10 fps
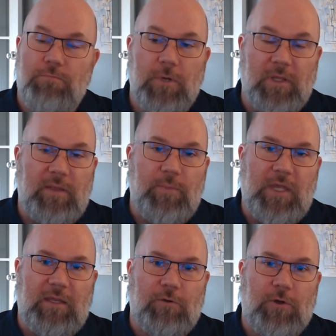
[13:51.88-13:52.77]
Really
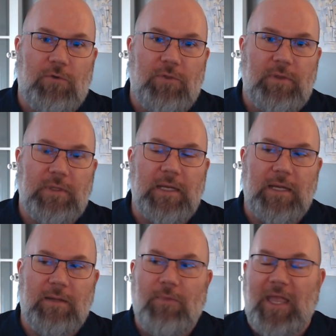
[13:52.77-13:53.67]
big growth.
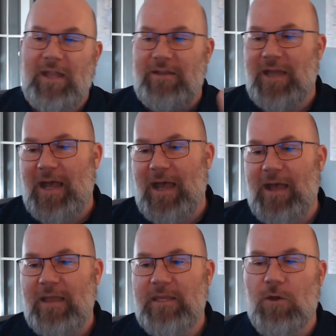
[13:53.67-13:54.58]
And
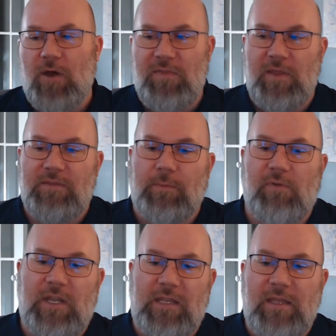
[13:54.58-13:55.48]
I think some
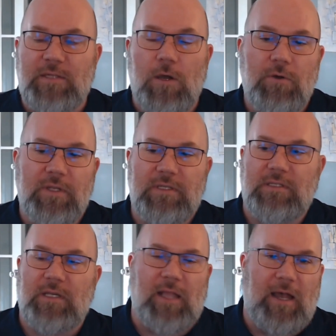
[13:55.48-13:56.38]
of it is,
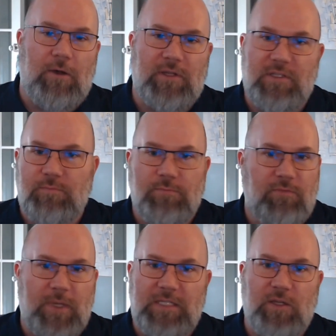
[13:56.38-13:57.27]
it's the cloud. It's
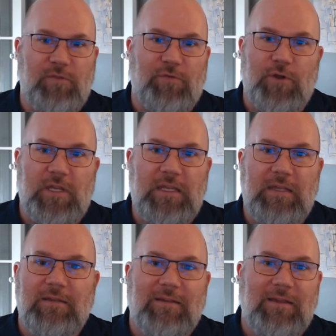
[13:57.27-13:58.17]
basically
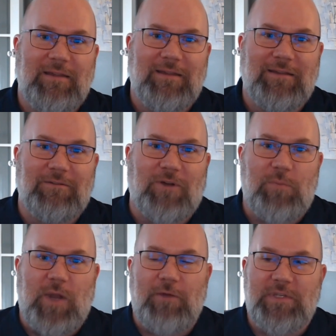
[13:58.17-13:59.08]
free, right?
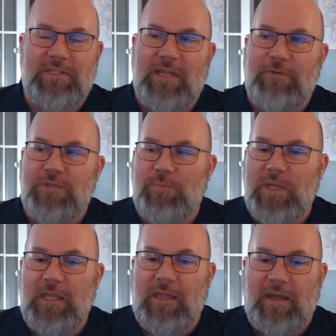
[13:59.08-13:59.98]
But I was
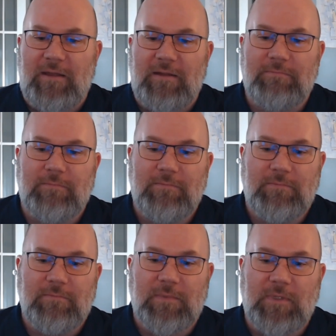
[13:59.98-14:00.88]
speaking at a
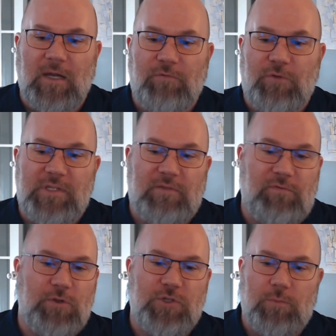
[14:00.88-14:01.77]
conference at
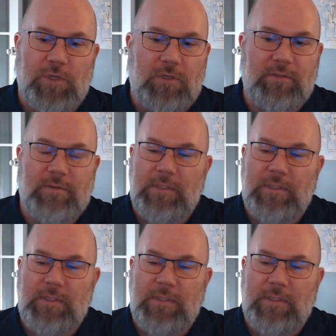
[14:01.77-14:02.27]
FutureBuild